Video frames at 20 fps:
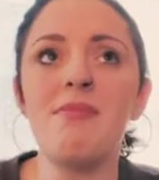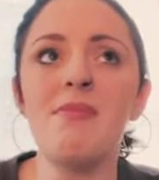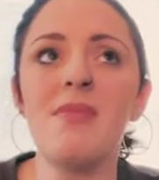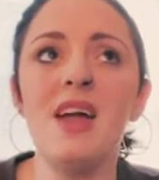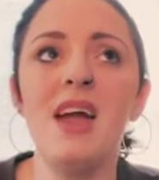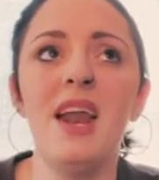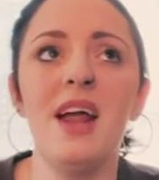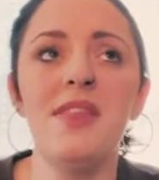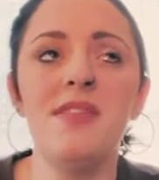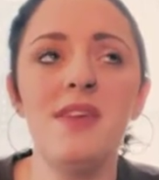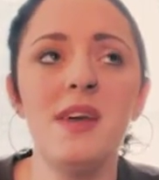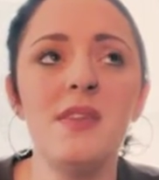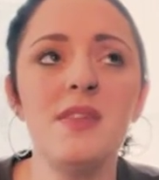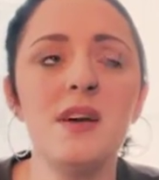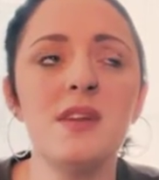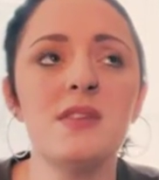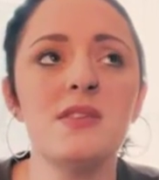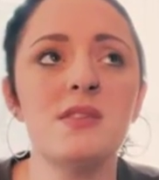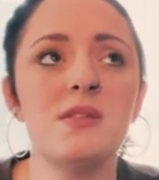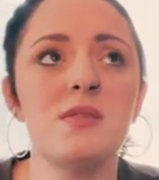And I think
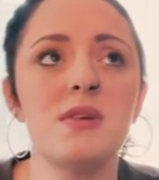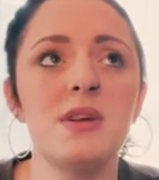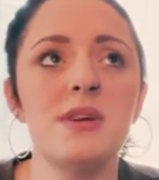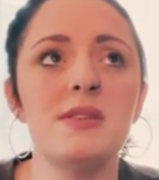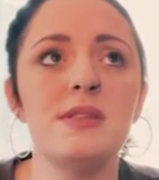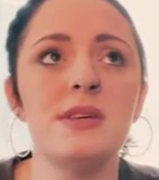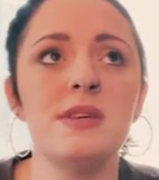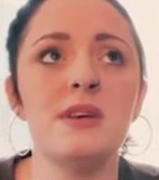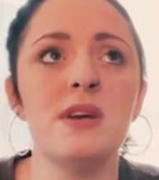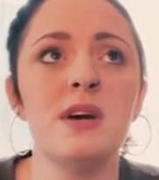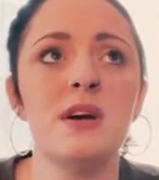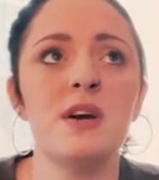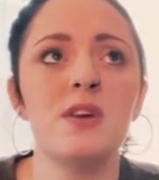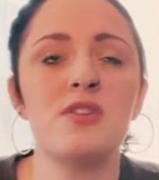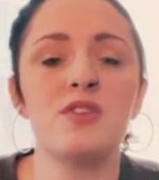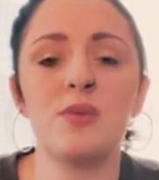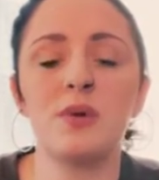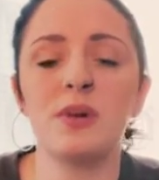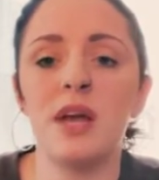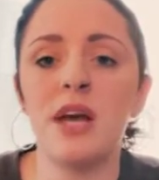that's so easy
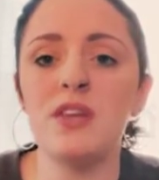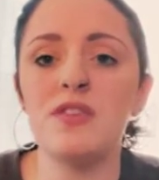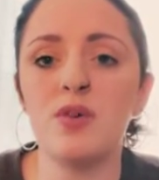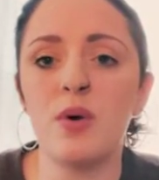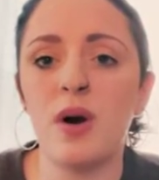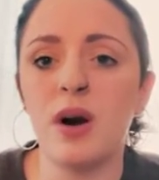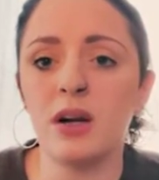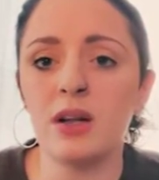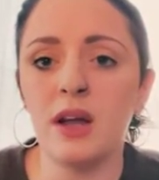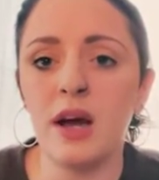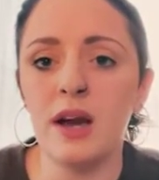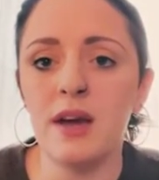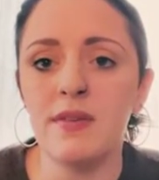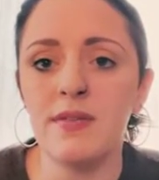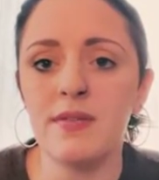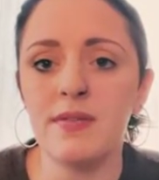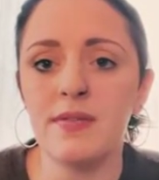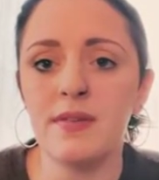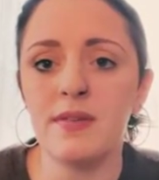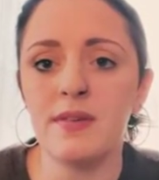to relate to our life
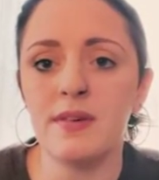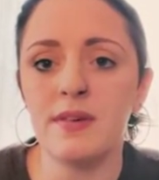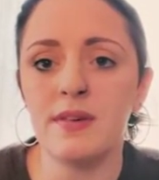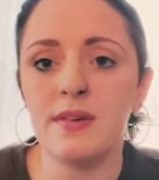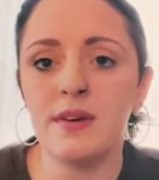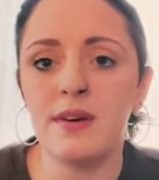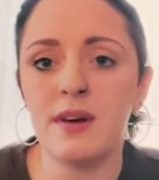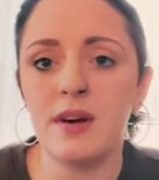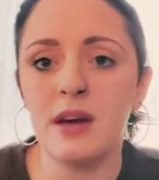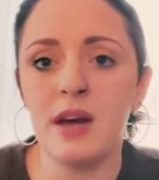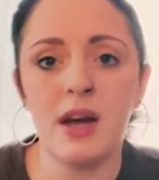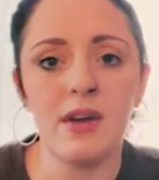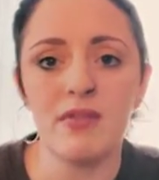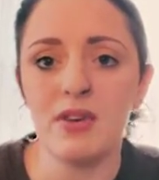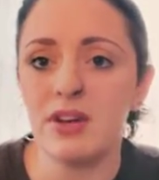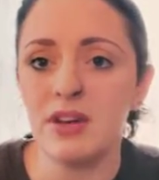every